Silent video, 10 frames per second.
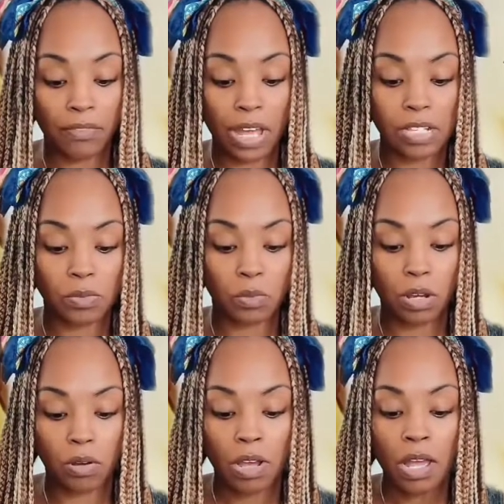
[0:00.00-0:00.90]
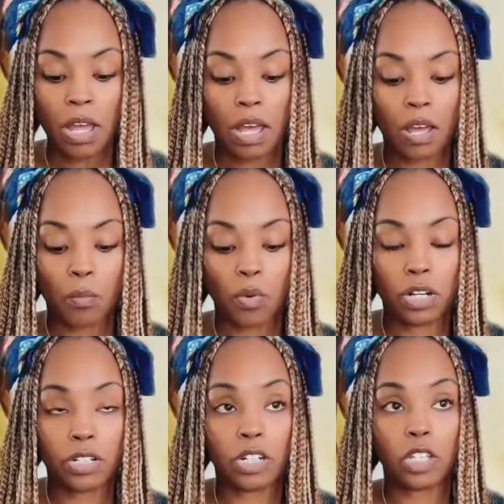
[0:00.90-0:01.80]
as well.
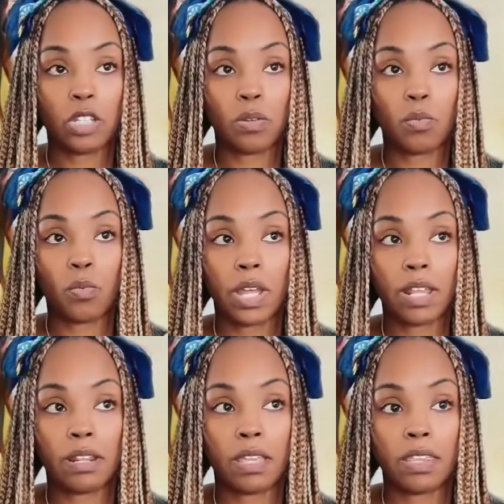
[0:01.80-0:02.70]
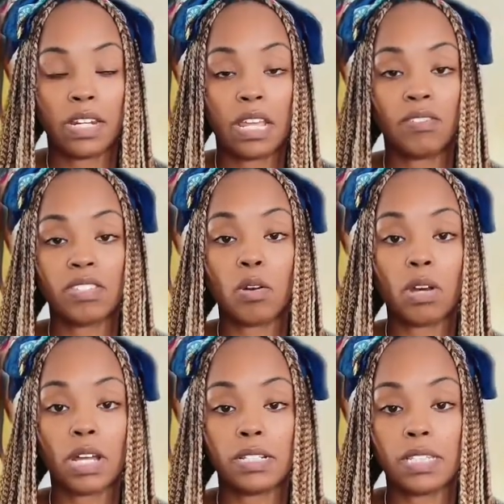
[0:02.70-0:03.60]
When the natives go
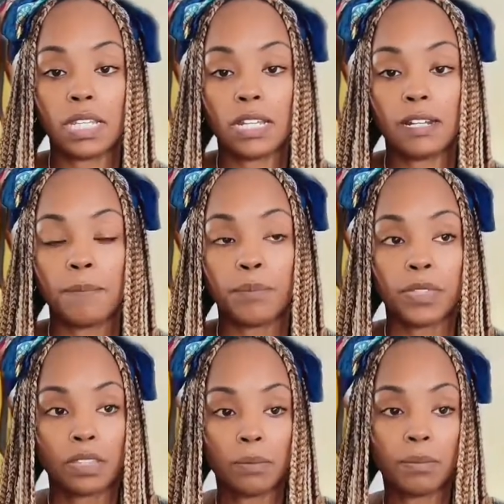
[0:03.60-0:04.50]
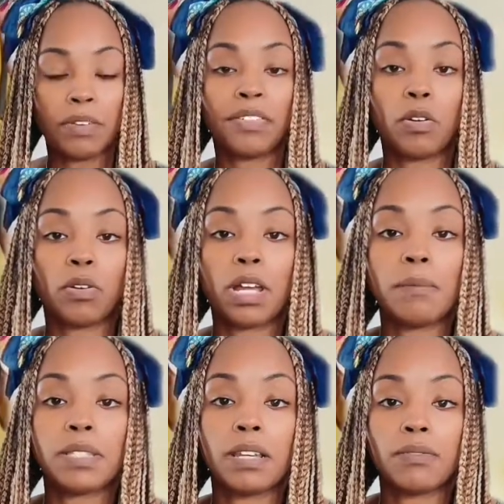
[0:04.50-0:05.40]
hunting, the buffalo
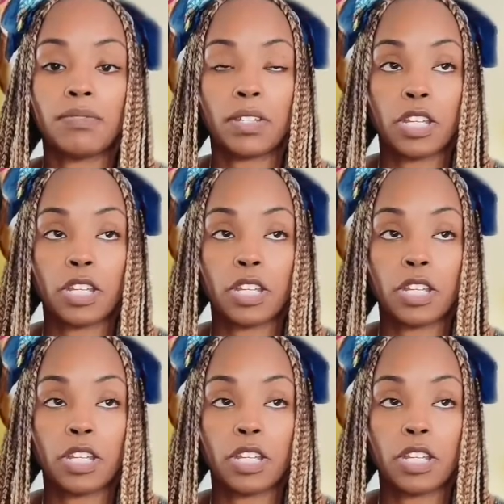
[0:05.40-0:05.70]
comes up,